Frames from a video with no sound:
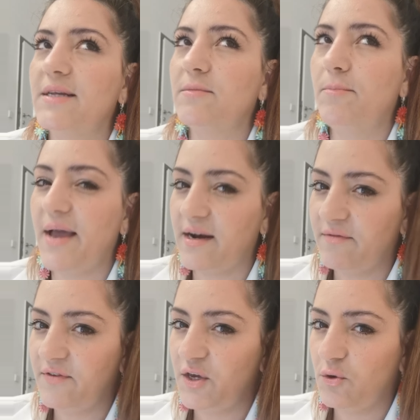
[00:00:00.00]
a better
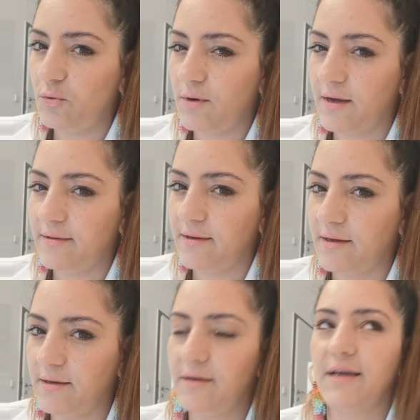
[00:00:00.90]
view, I think.